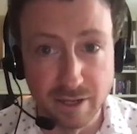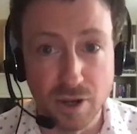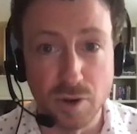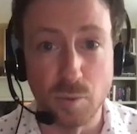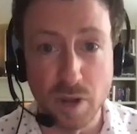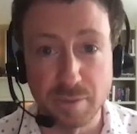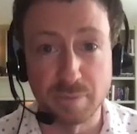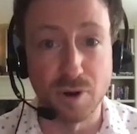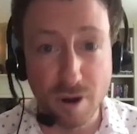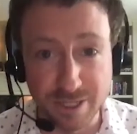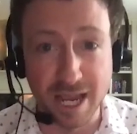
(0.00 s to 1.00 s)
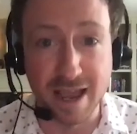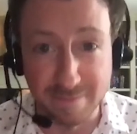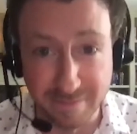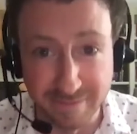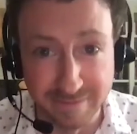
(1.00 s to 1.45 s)
with a
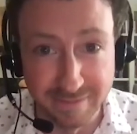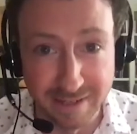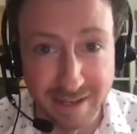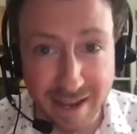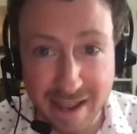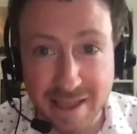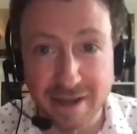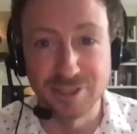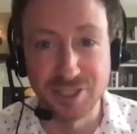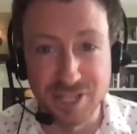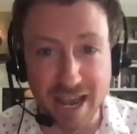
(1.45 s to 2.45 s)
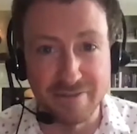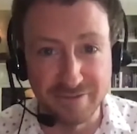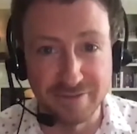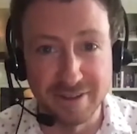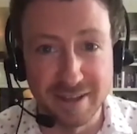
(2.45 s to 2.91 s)
prototype. And there's
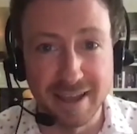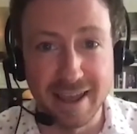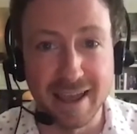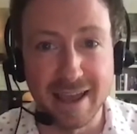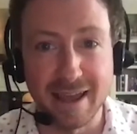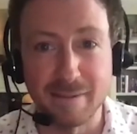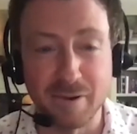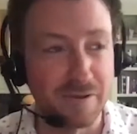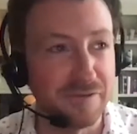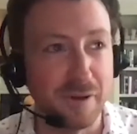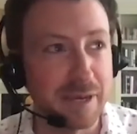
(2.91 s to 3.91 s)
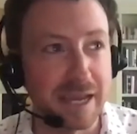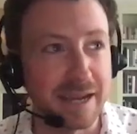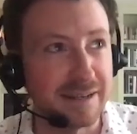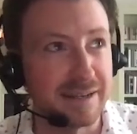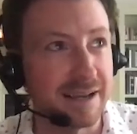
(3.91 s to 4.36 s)
Jeff. And we were filming
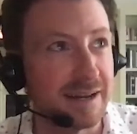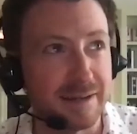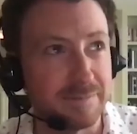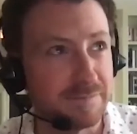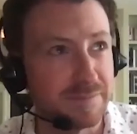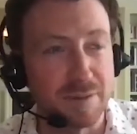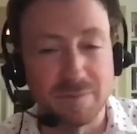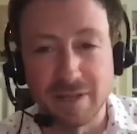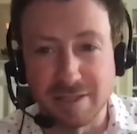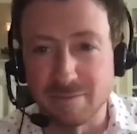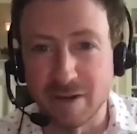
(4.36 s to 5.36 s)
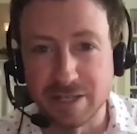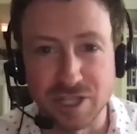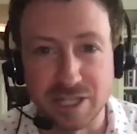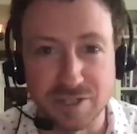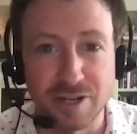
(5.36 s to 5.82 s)
at someplace in
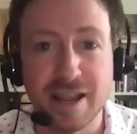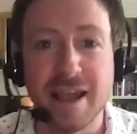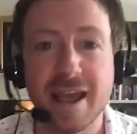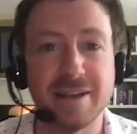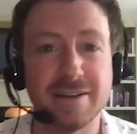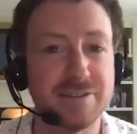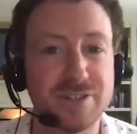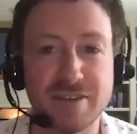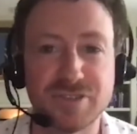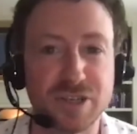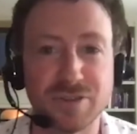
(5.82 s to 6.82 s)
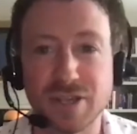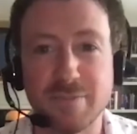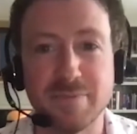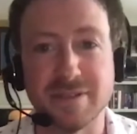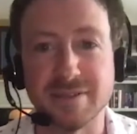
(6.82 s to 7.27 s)
Westchester. And Jeff shows
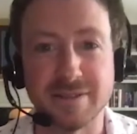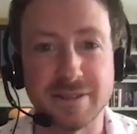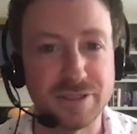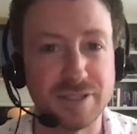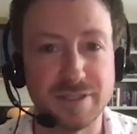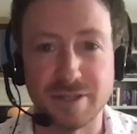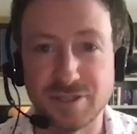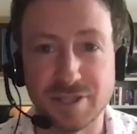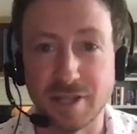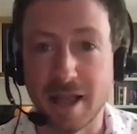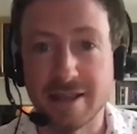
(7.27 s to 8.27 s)
up, and there's the light